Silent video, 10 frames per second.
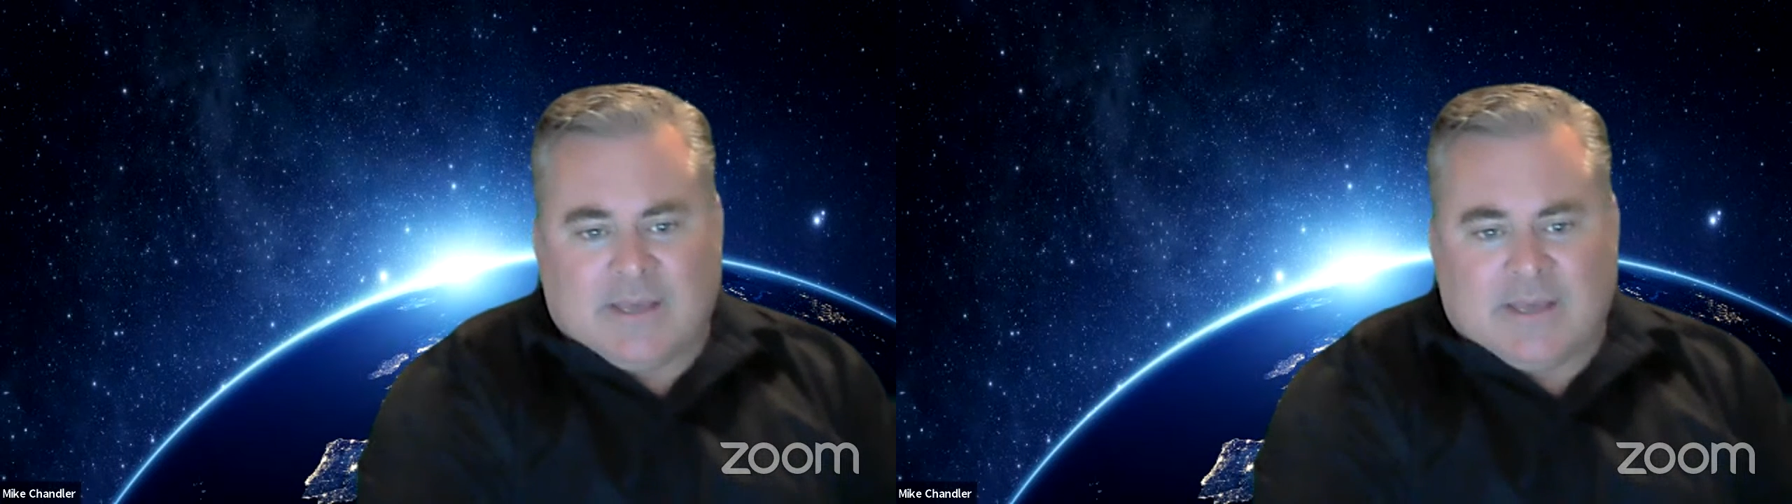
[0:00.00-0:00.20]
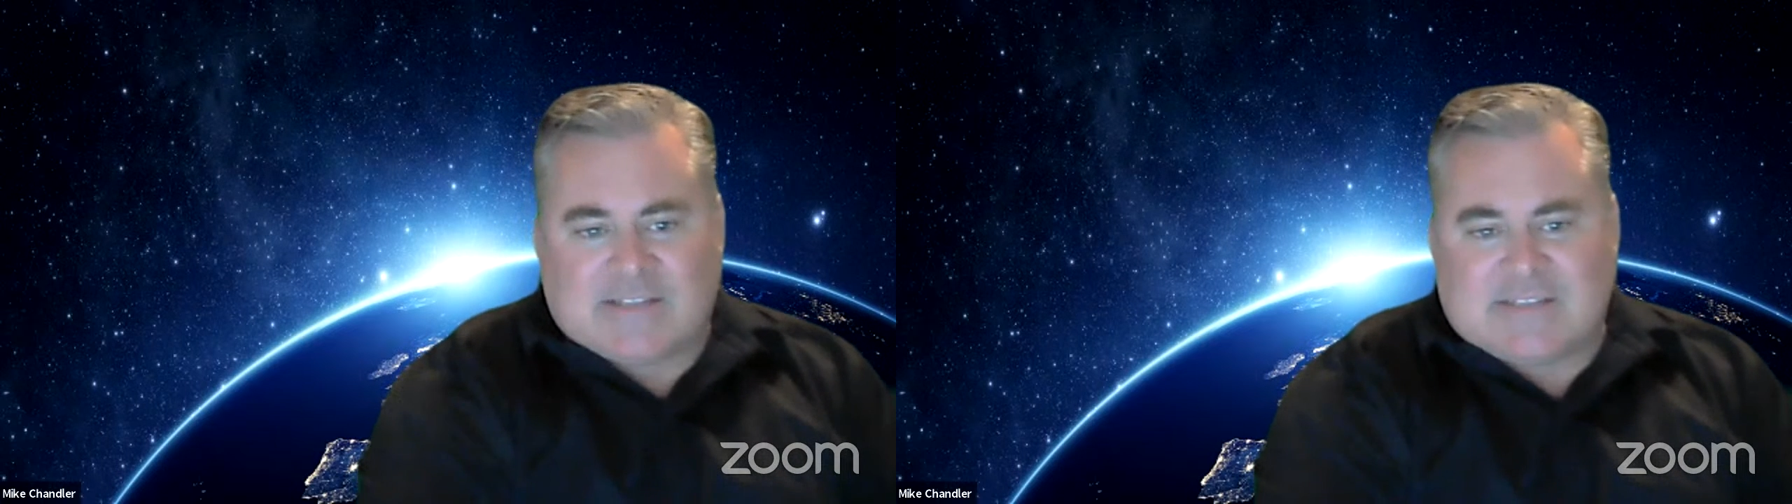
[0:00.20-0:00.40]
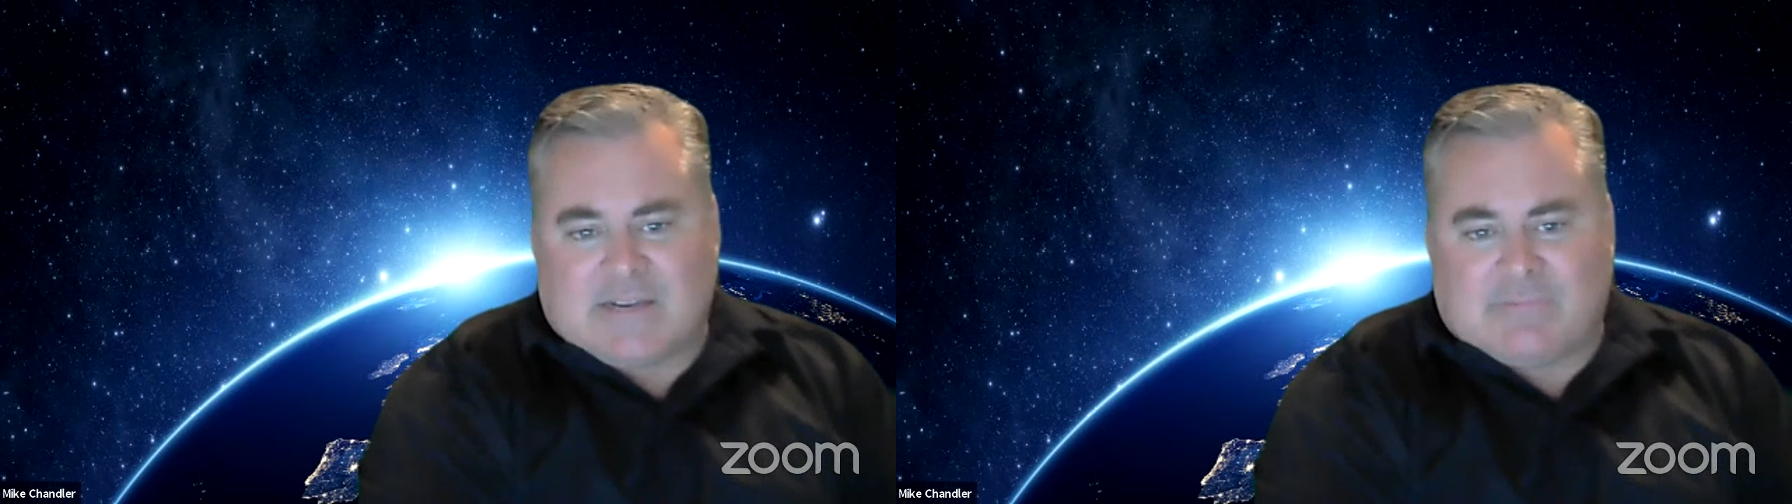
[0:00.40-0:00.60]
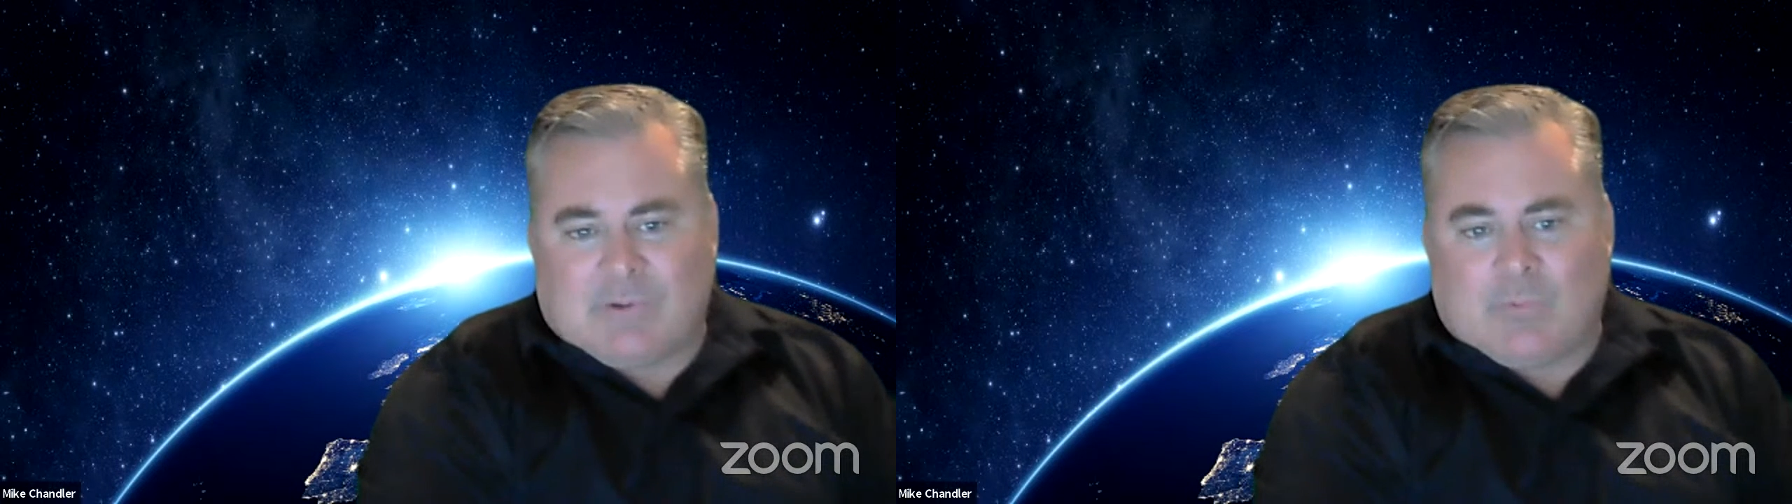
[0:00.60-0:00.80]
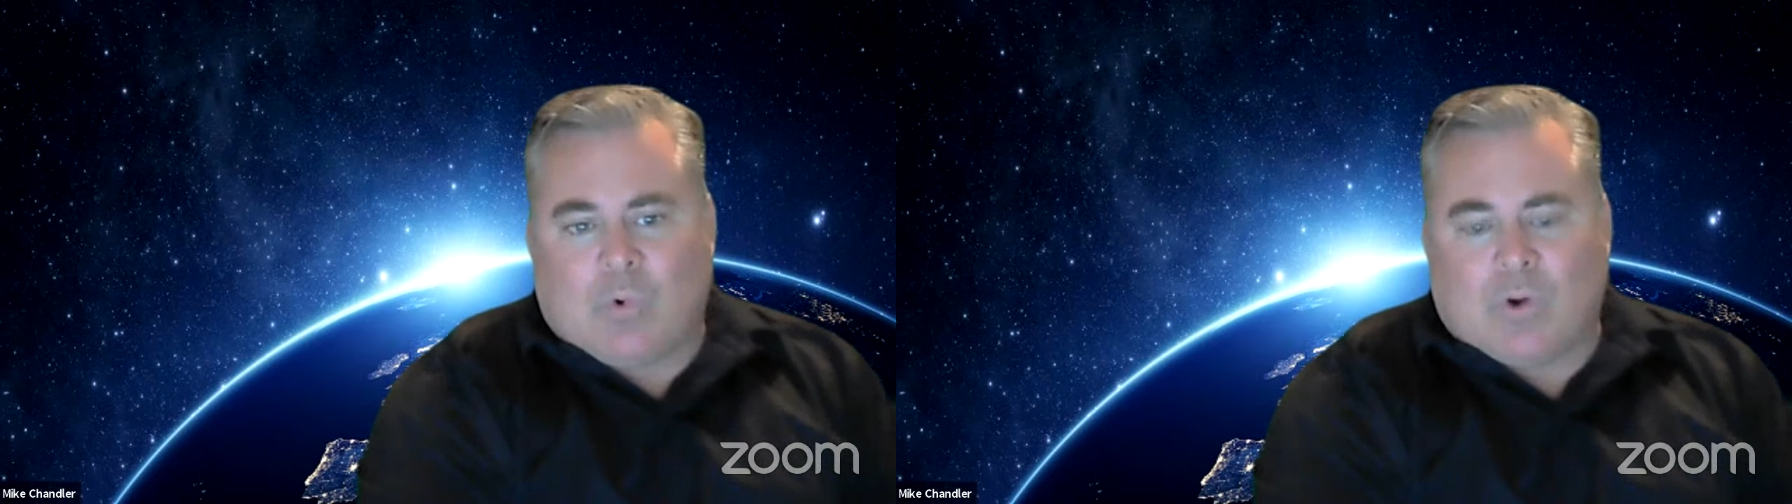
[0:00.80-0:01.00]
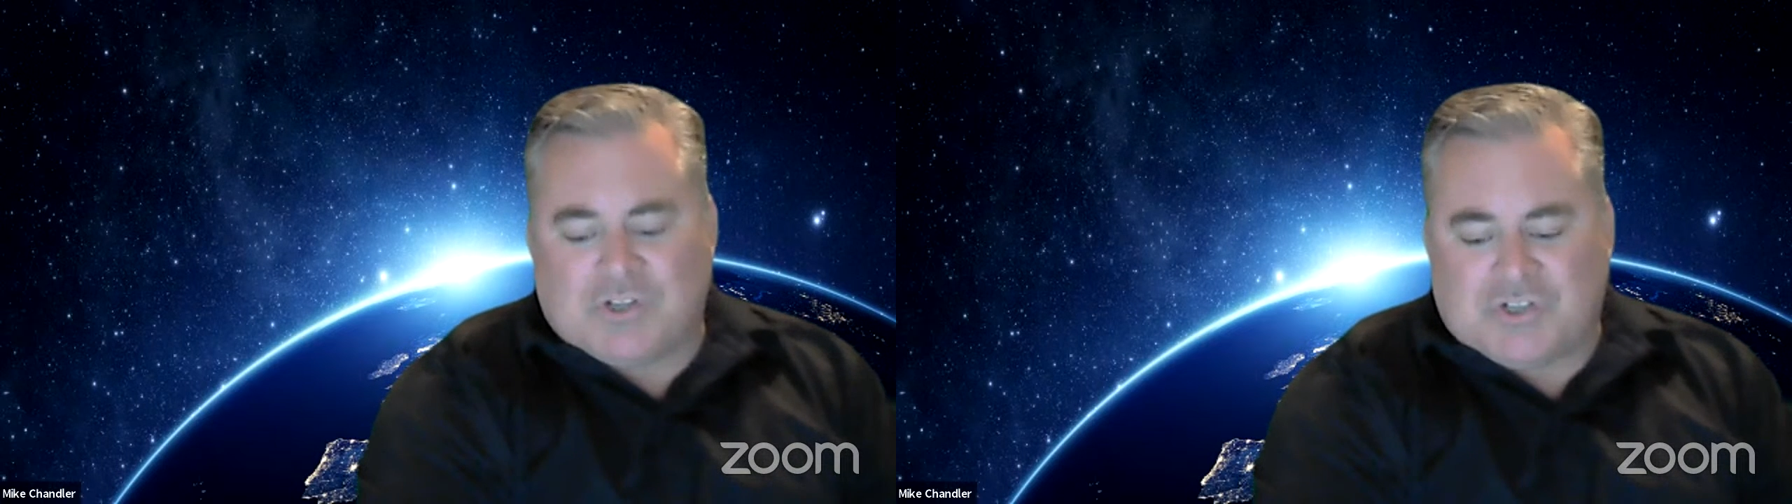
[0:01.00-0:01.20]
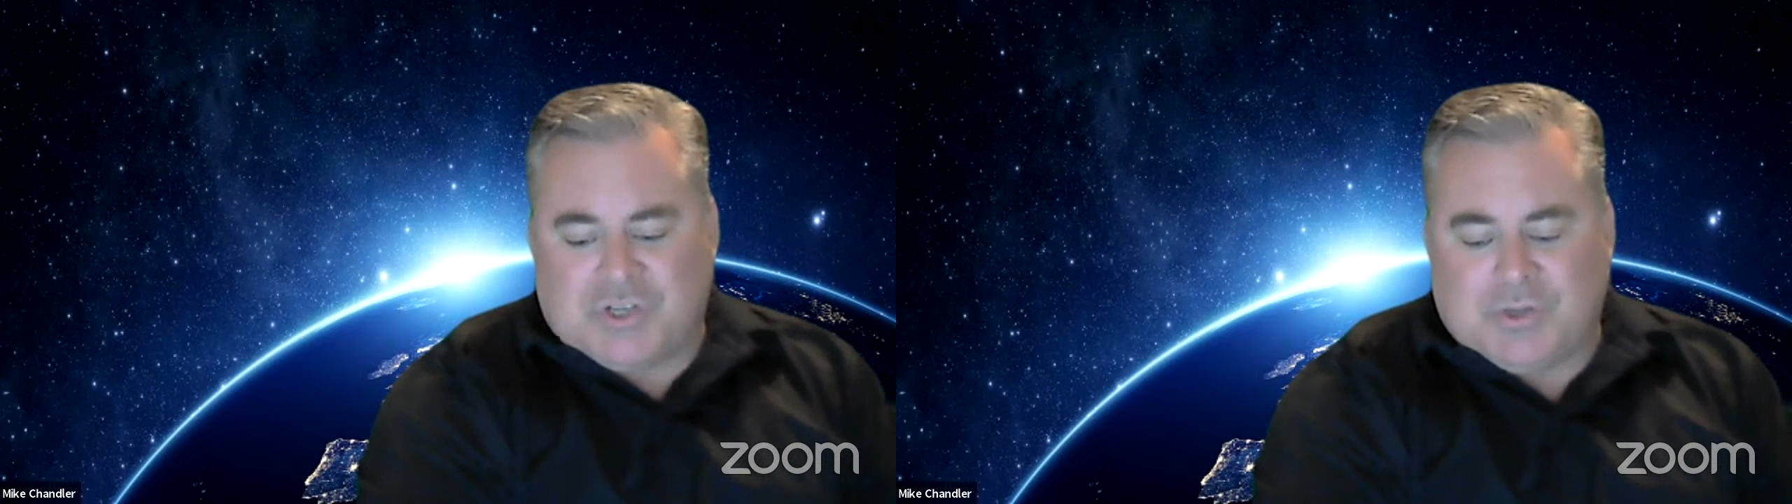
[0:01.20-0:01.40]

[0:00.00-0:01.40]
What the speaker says: Incentive rewards.